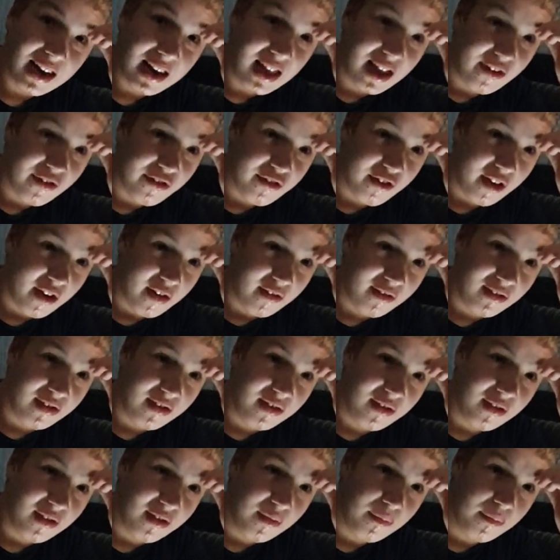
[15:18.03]
I've done
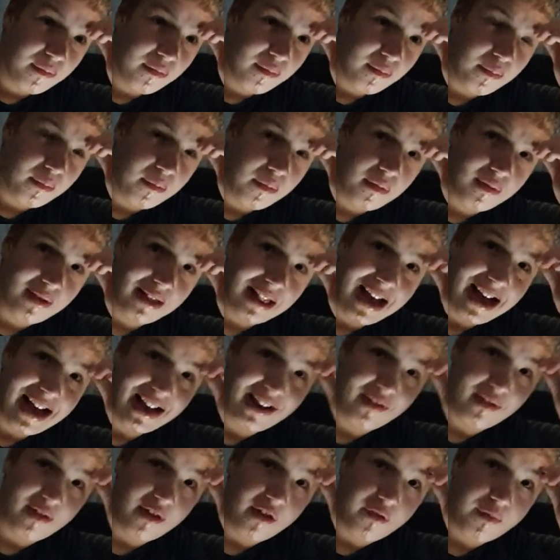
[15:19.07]

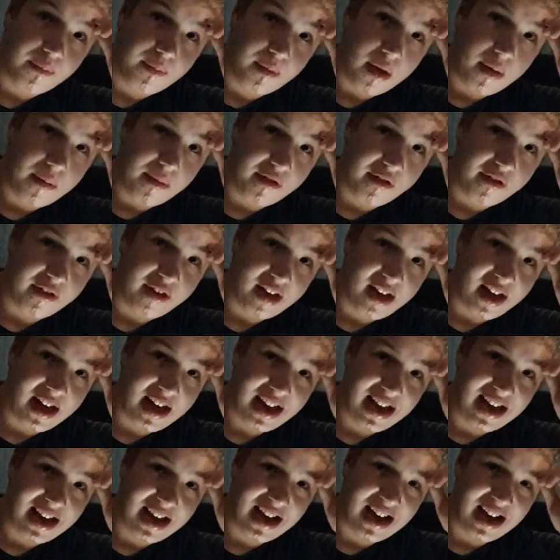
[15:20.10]
language, movie
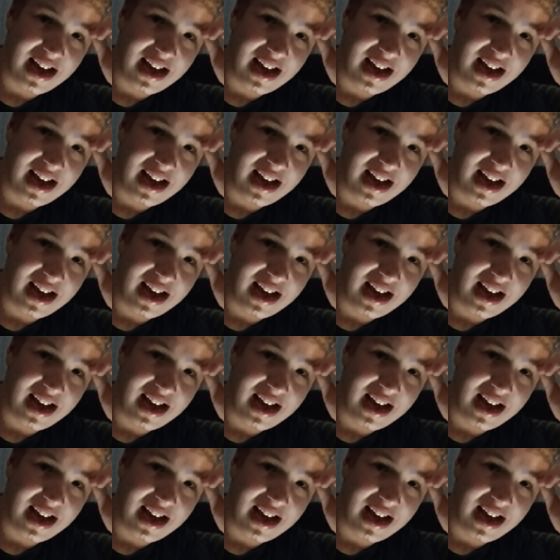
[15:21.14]
say,